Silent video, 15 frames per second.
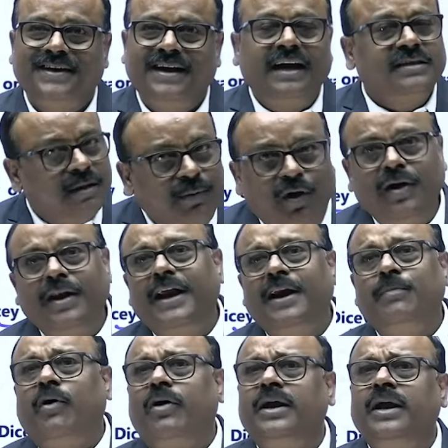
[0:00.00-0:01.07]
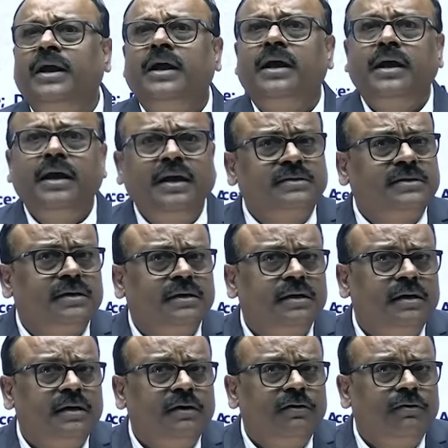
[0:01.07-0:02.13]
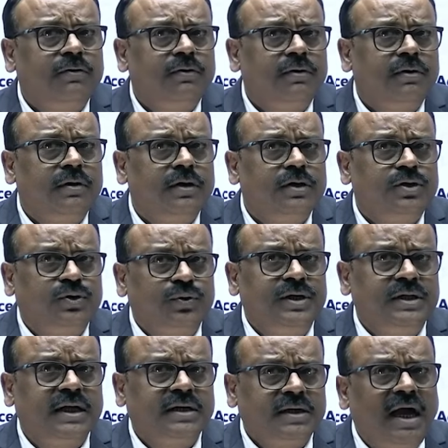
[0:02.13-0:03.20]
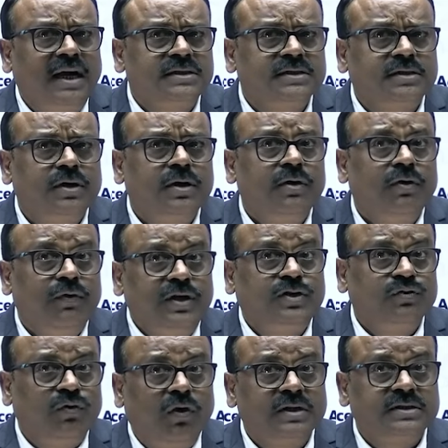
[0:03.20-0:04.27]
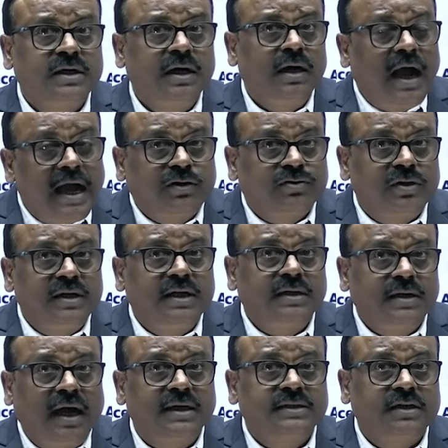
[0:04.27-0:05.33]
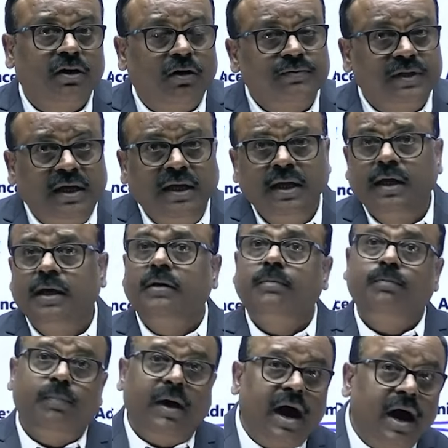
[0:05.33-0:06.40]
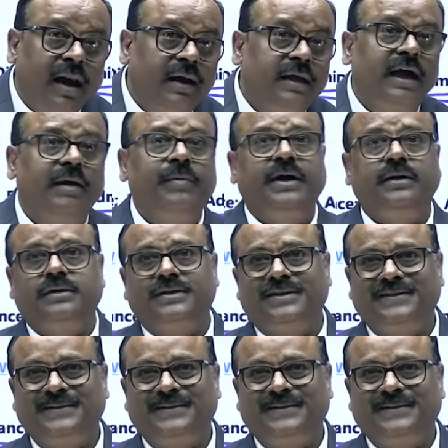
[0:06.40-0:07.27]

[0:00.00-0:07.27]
A subordinate body is doing the task which was actually the task of the parliament.